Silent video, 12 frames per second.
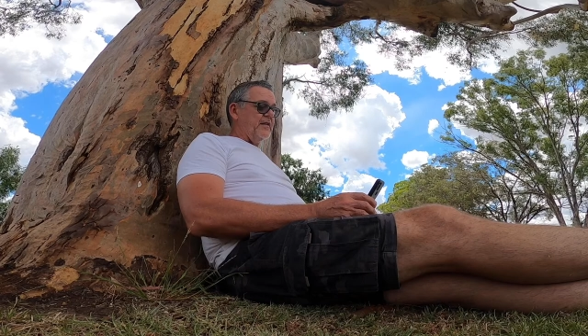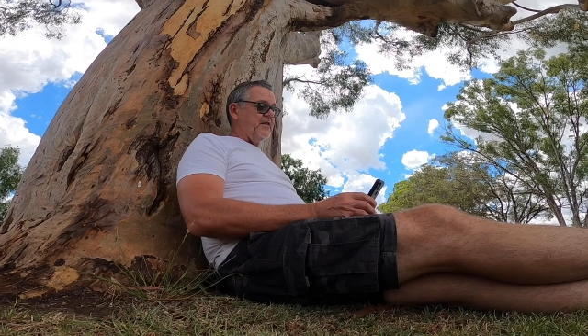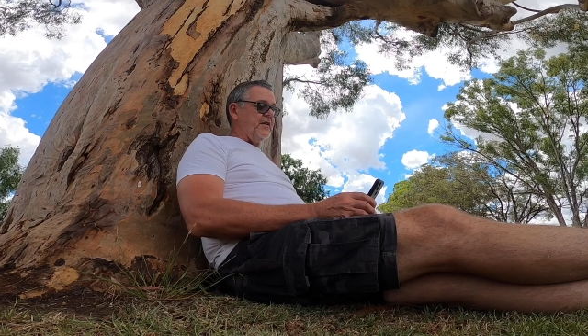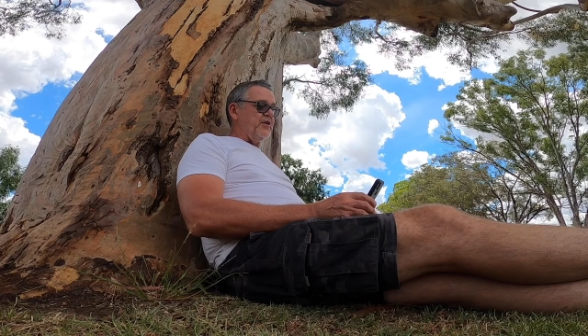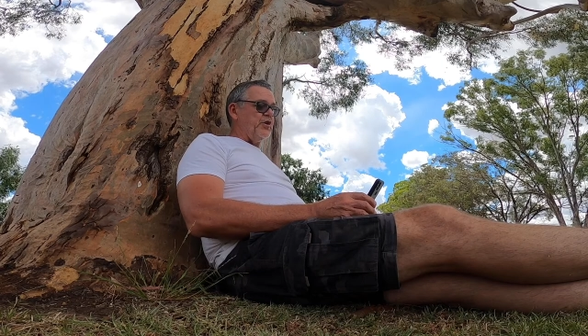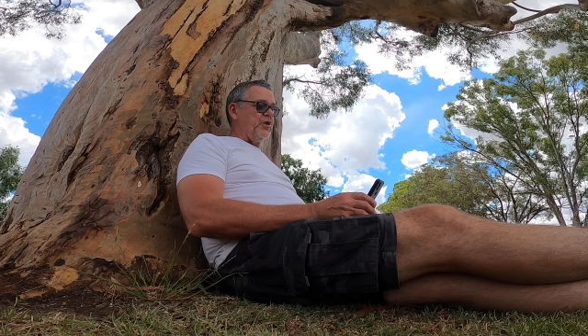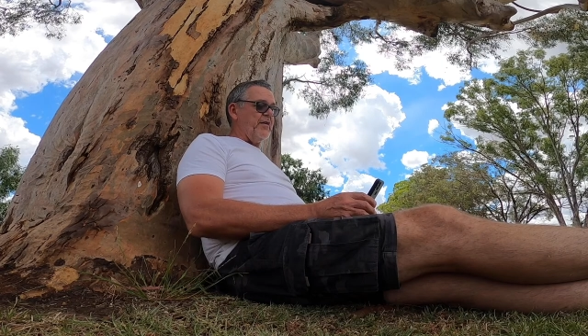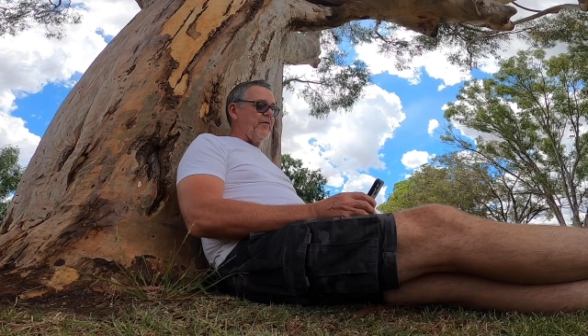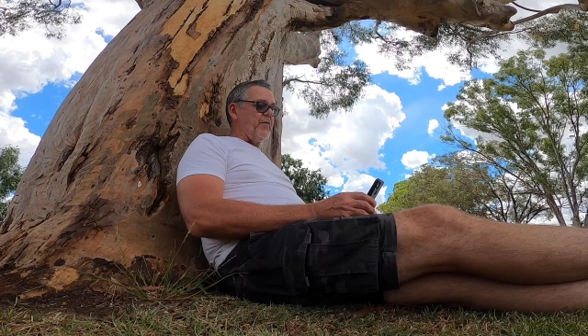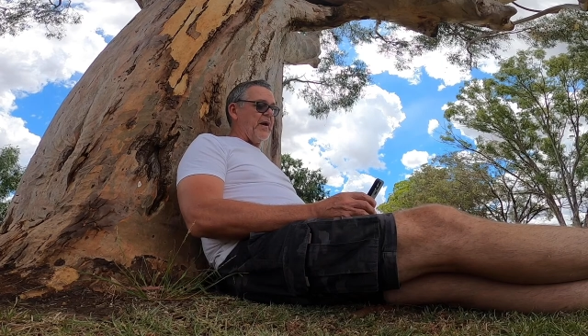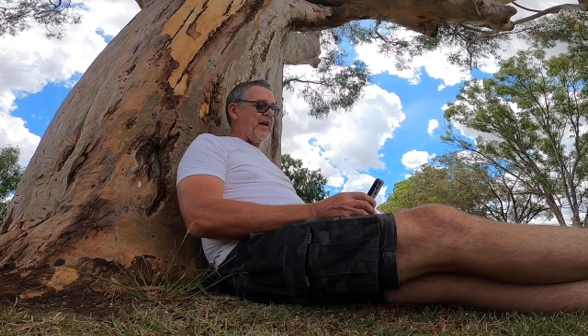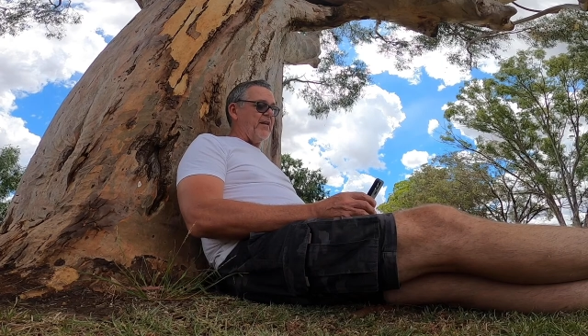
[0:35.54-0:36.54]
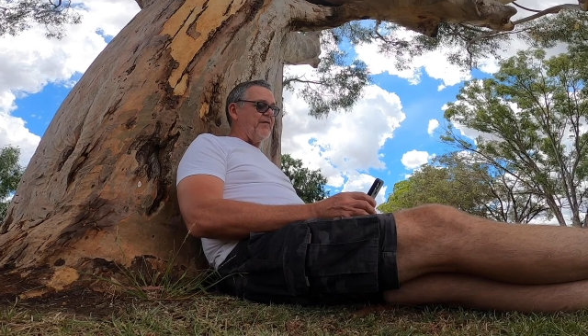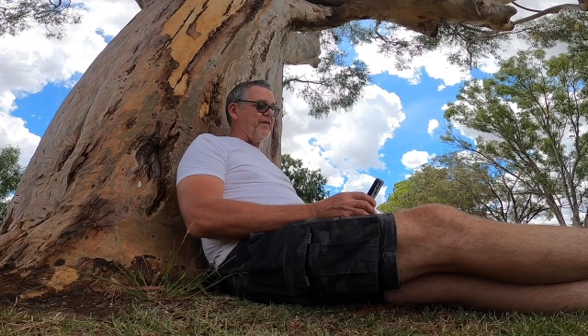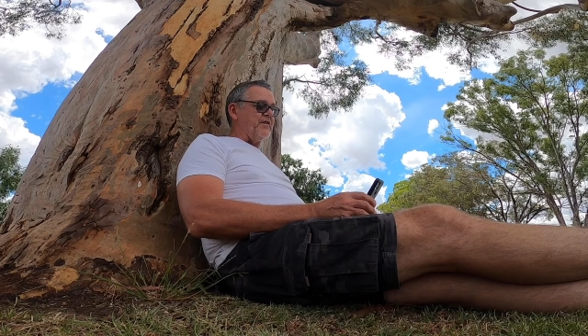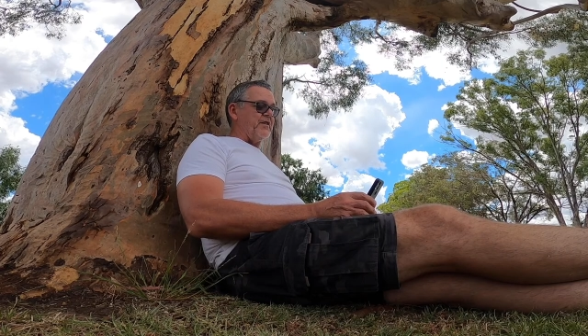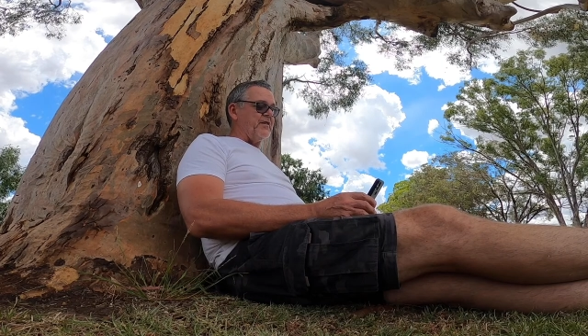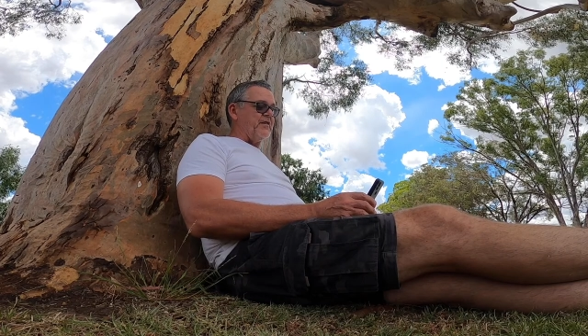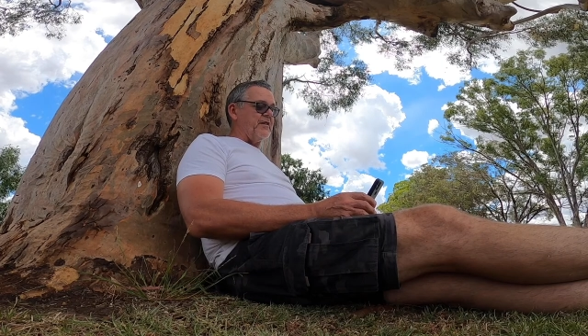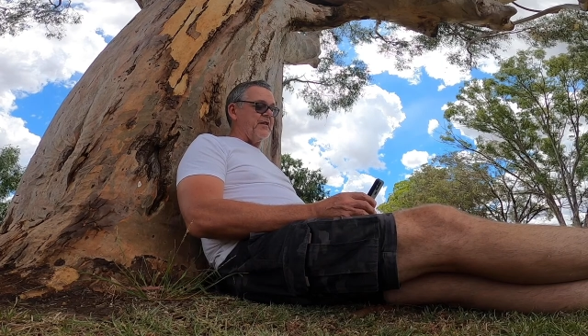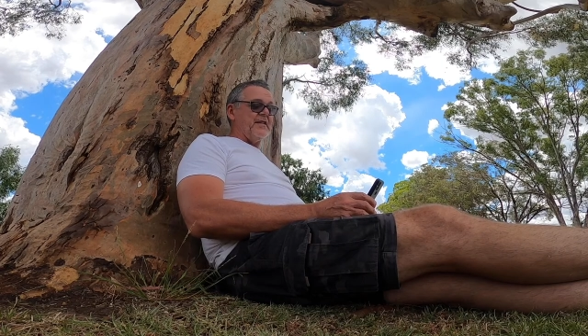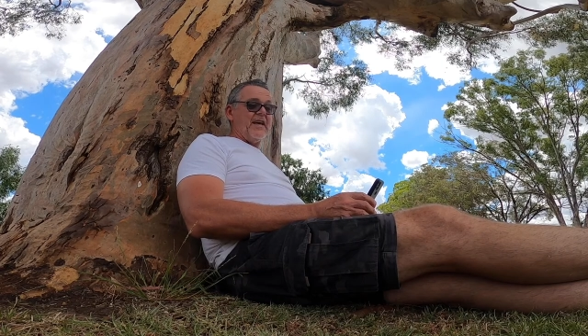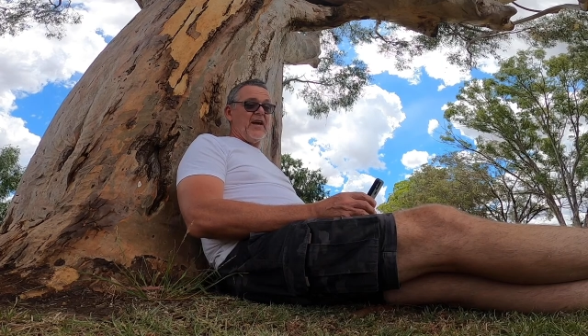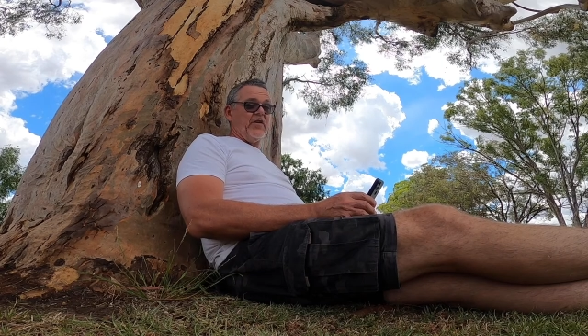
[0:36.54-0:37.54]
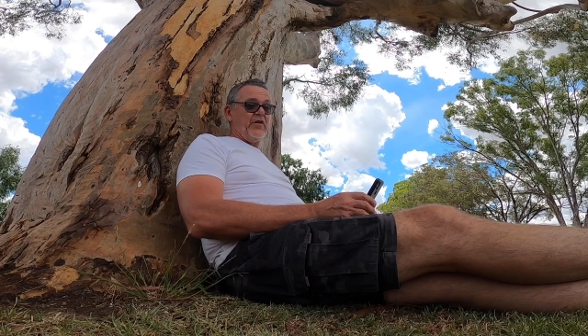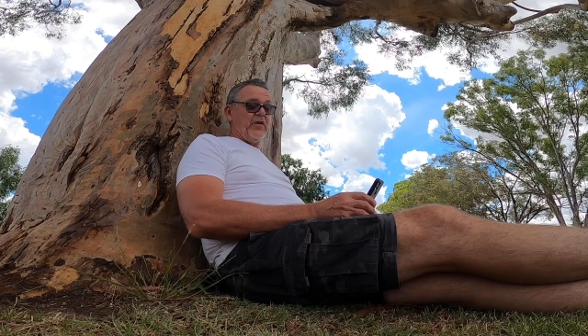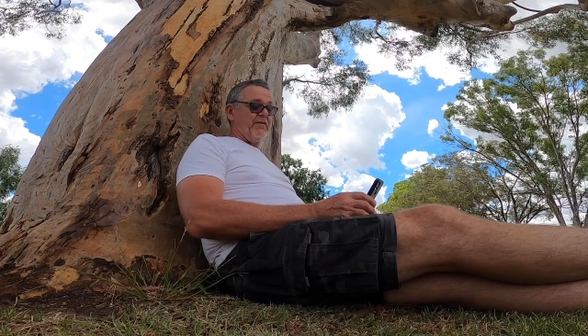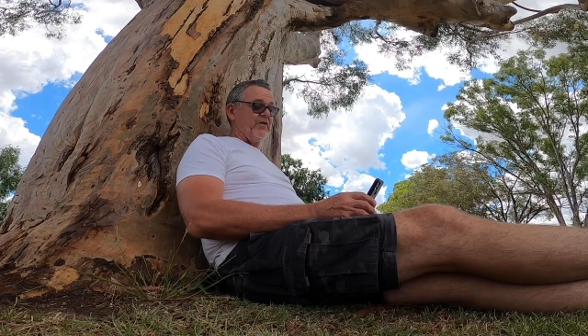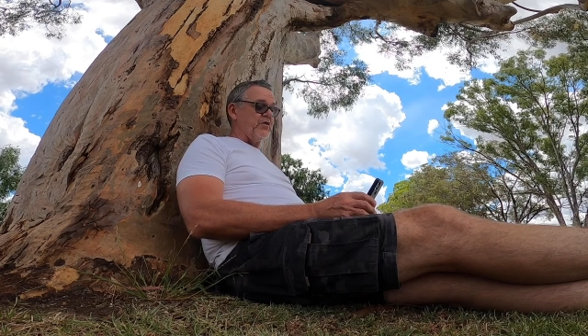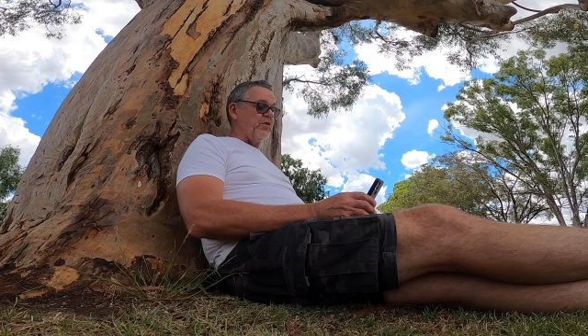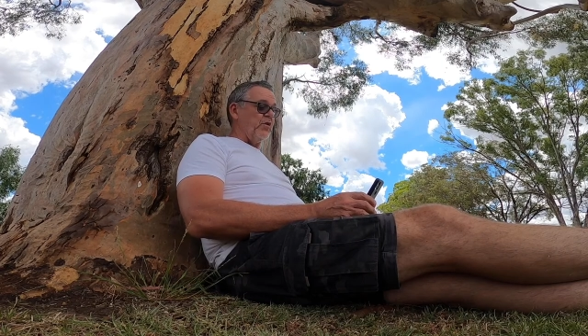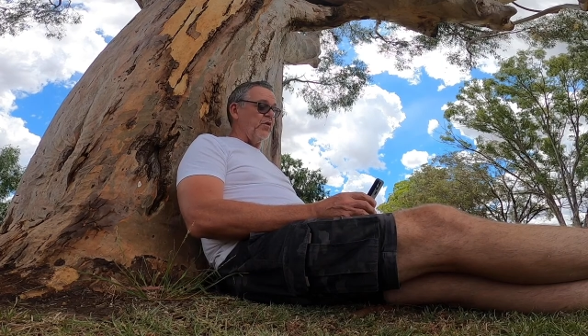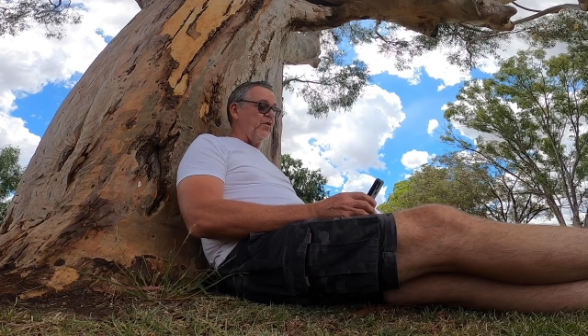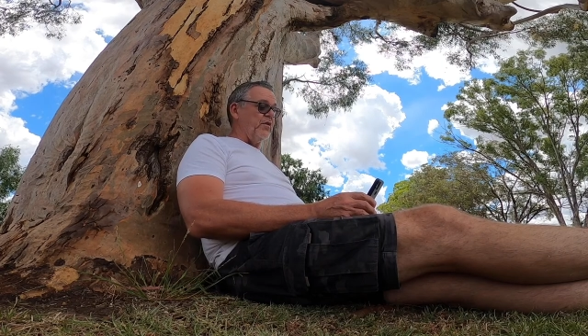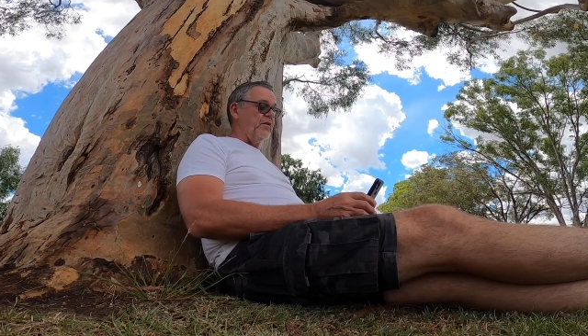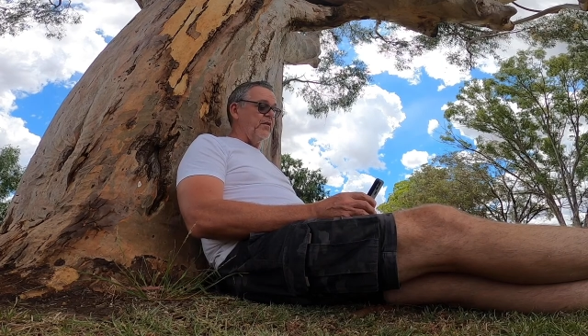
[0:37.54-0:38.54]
since you never paid a visit to the town you never saw.